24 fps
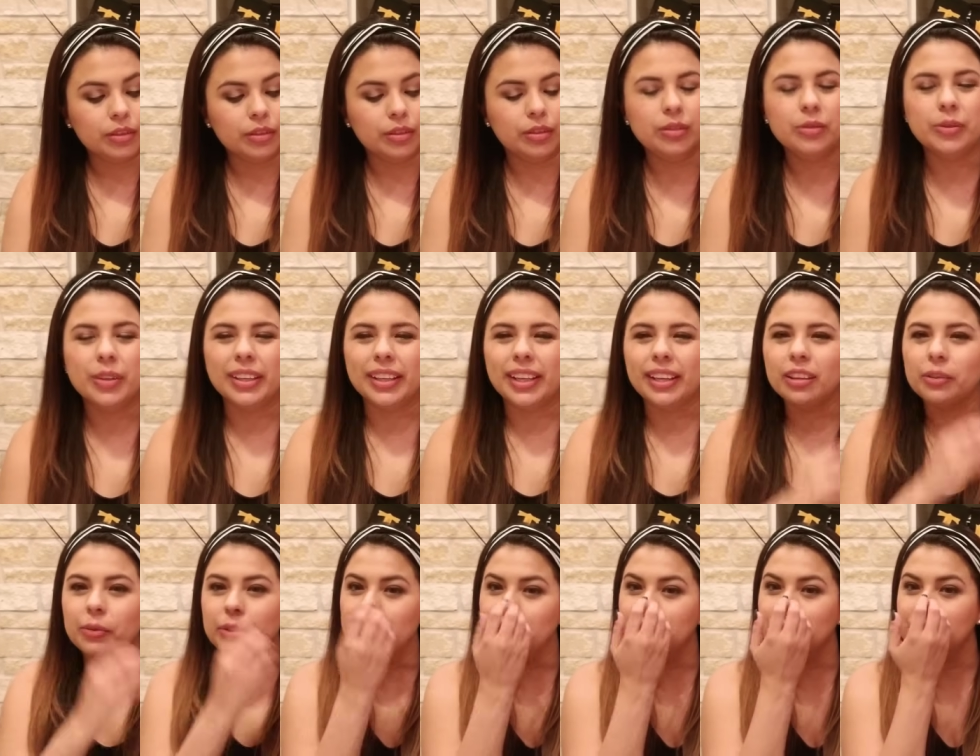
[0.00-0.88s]
Ooh, I like the
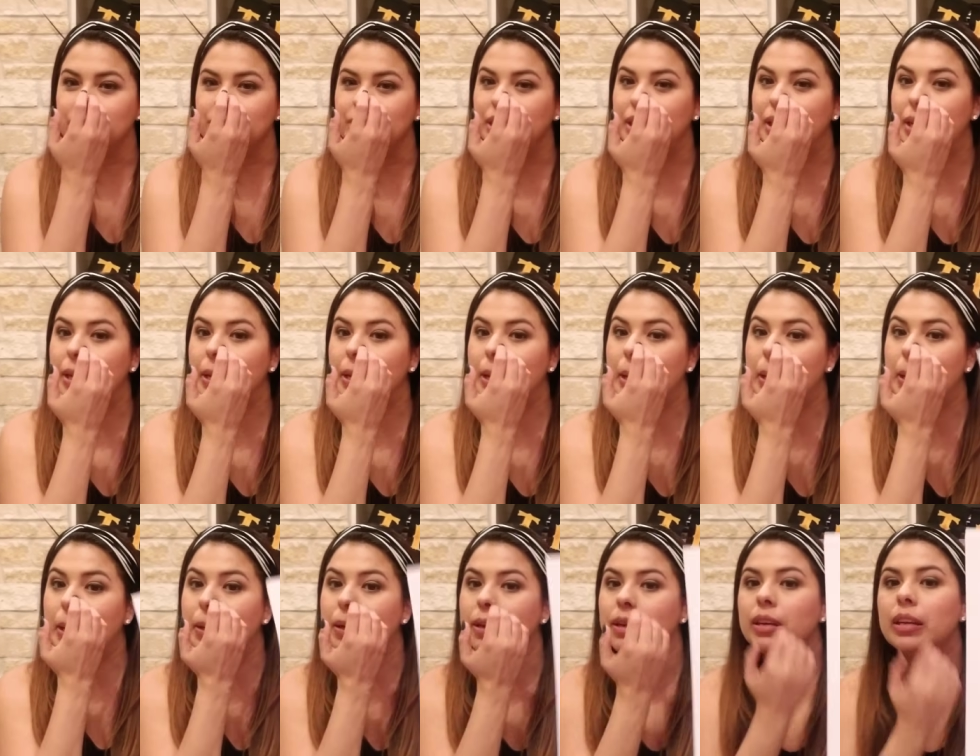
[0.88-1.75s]
way this one's going to
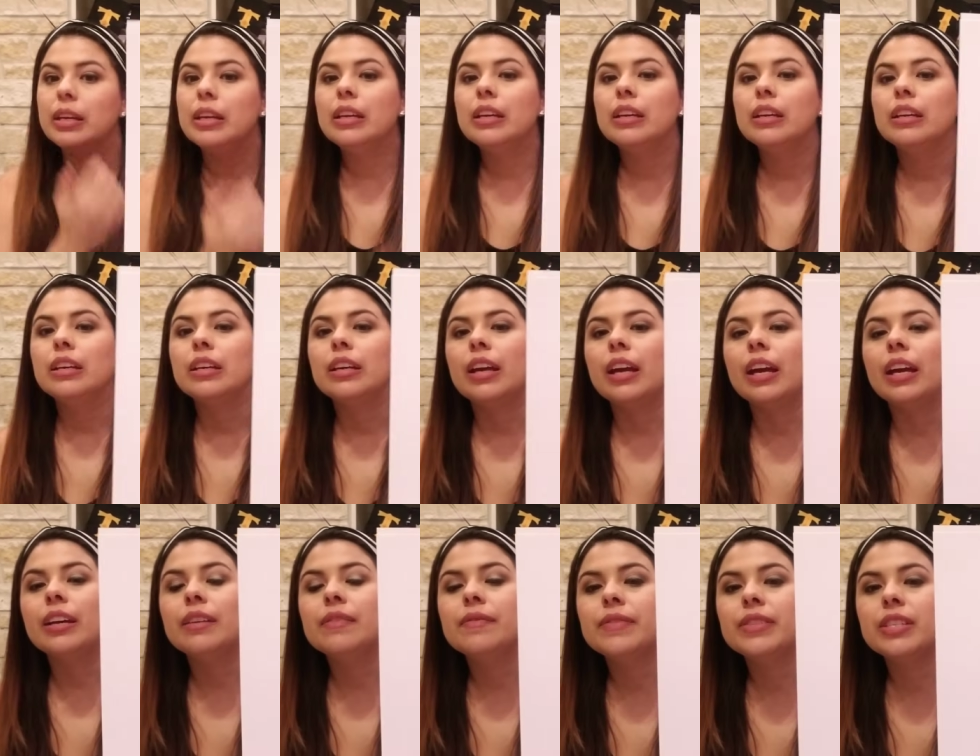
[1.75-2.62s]
end.
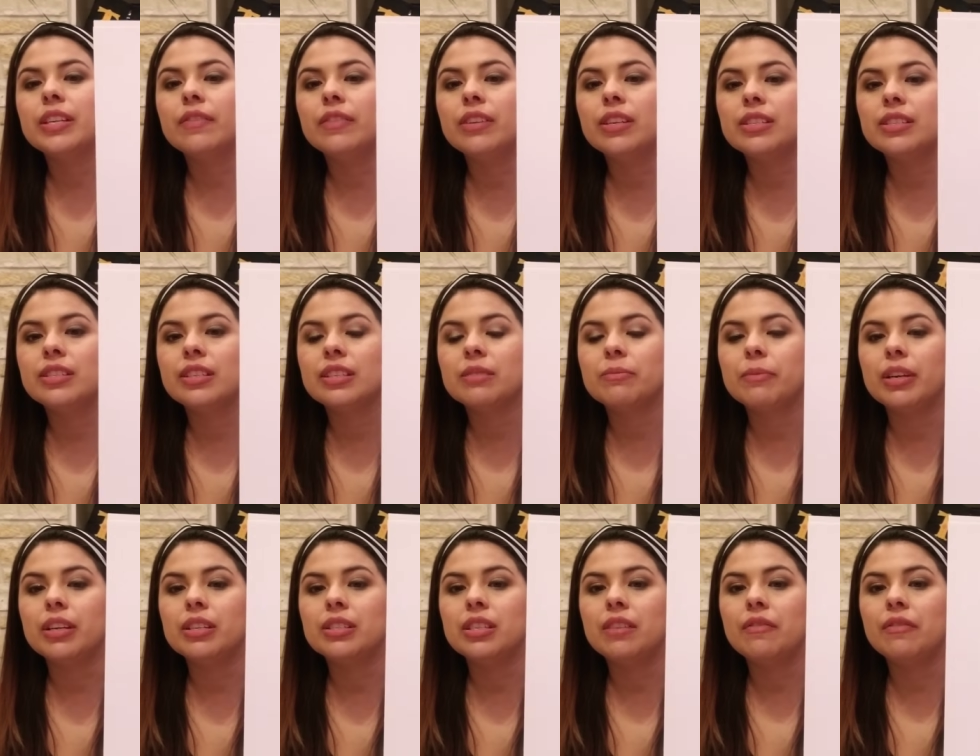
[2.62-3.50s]
Okay, 76
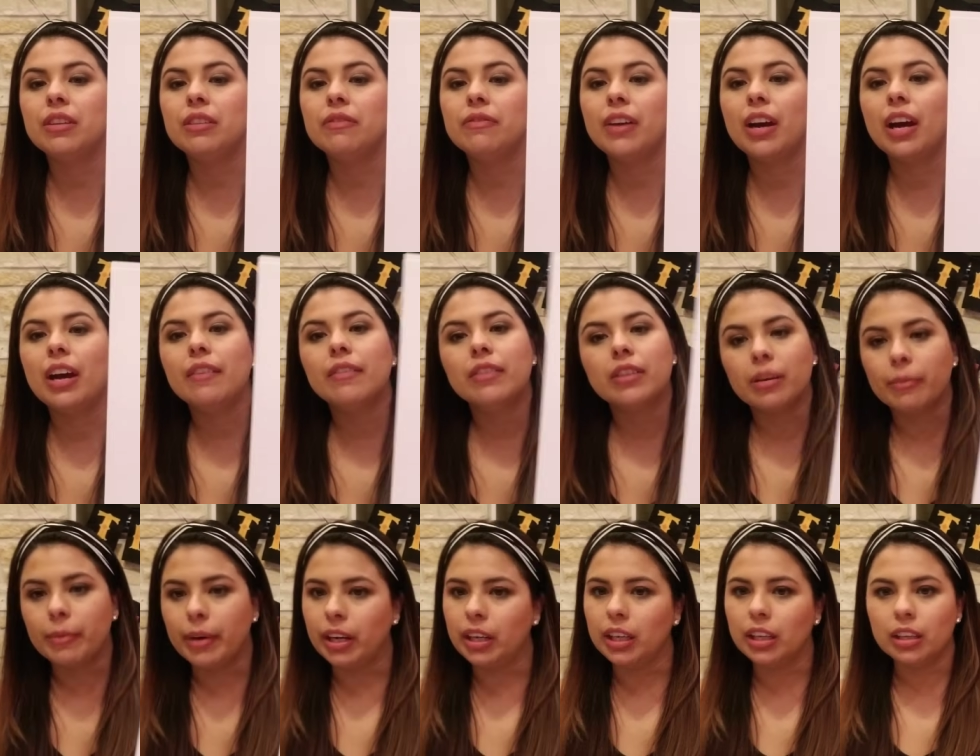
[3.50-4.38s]
minus 75.
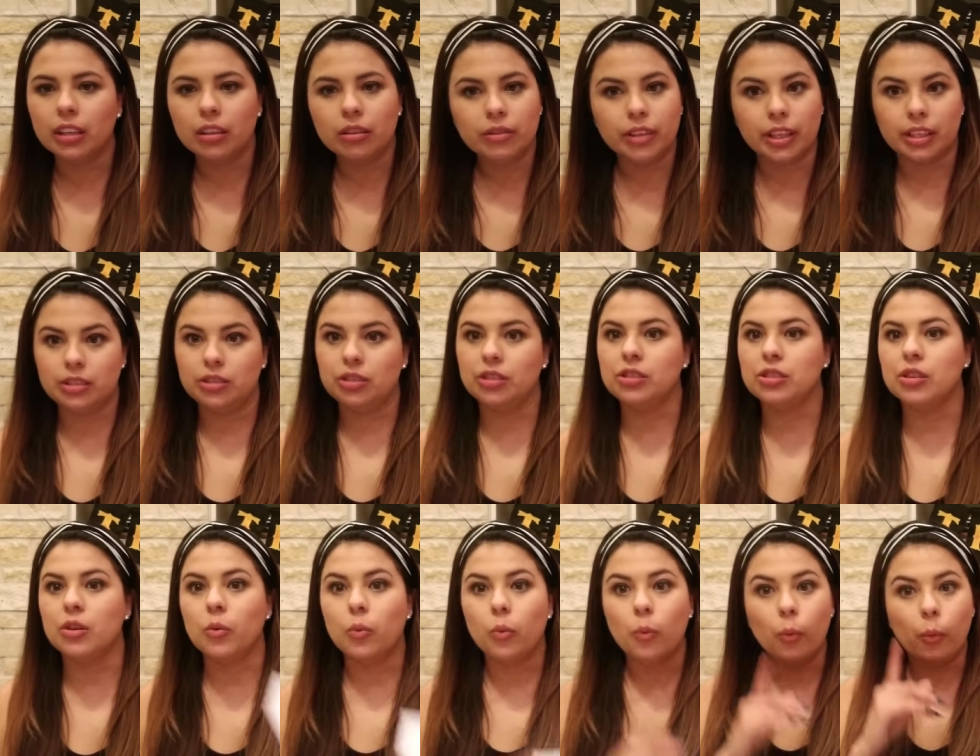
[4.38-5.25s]
Come on, hello. That's just a
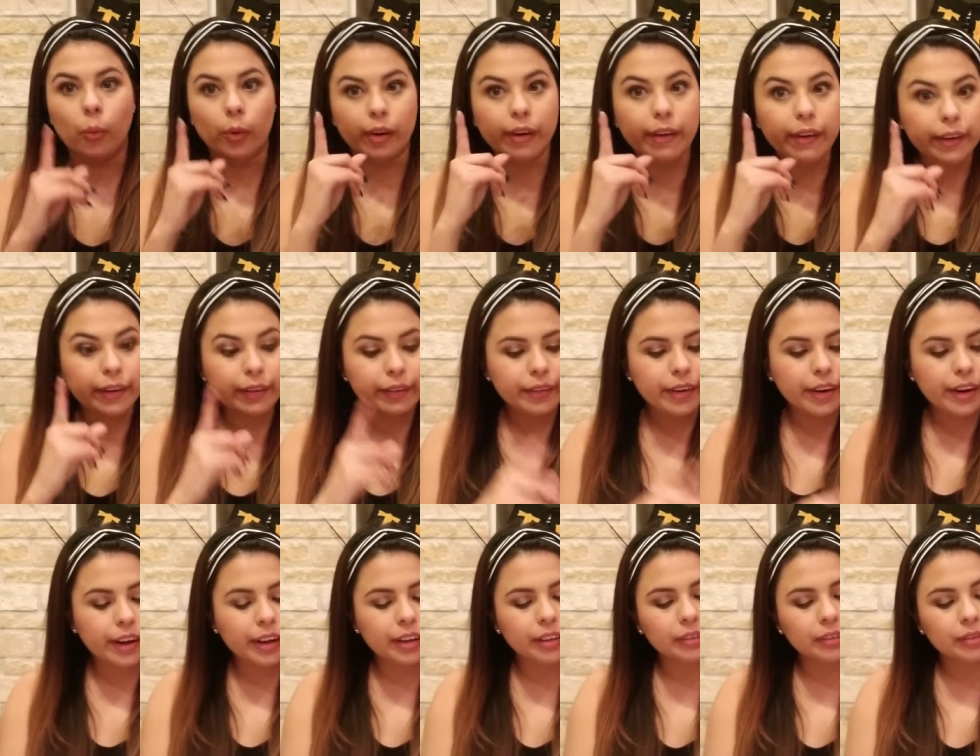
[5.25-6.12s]
1,
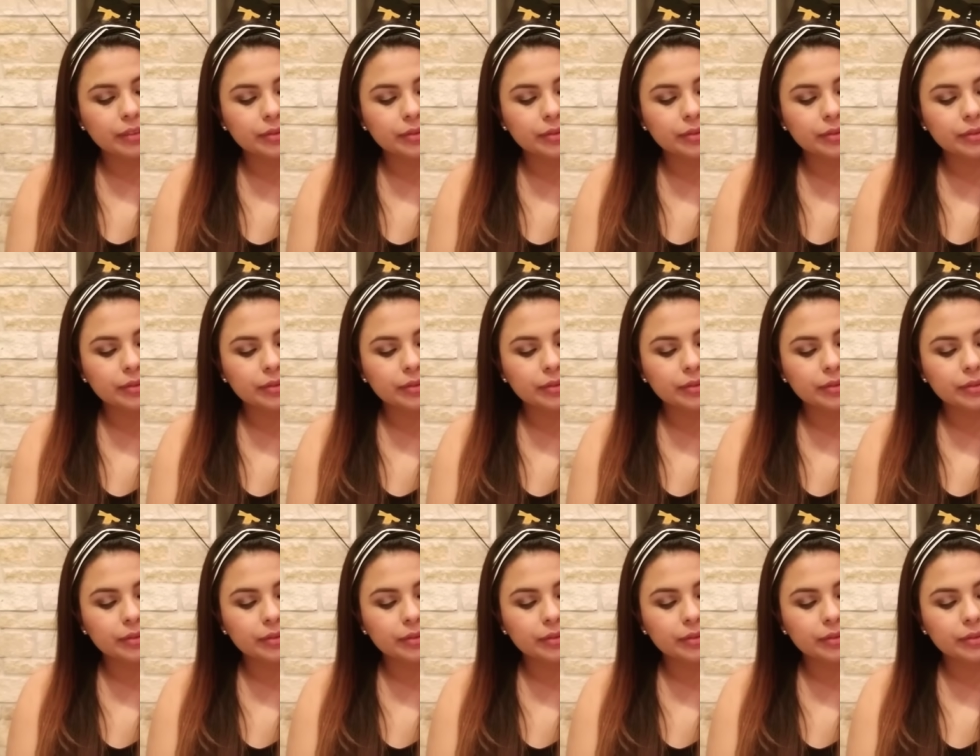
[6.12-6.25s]
right?